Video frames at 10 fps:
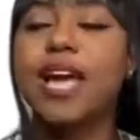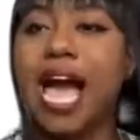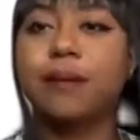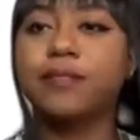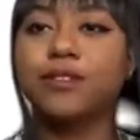
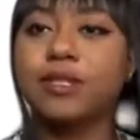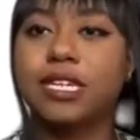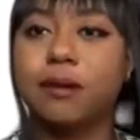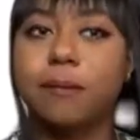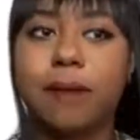
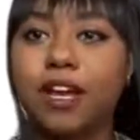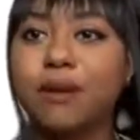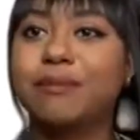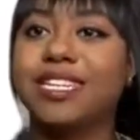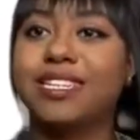absolutely, by
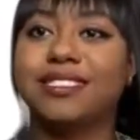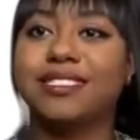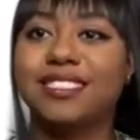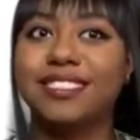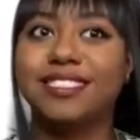all
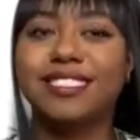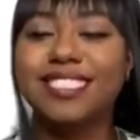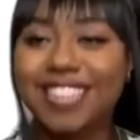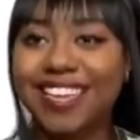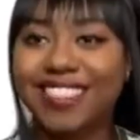means,
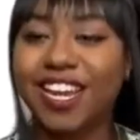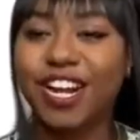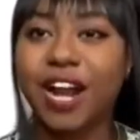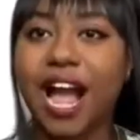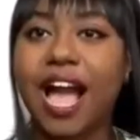stay there.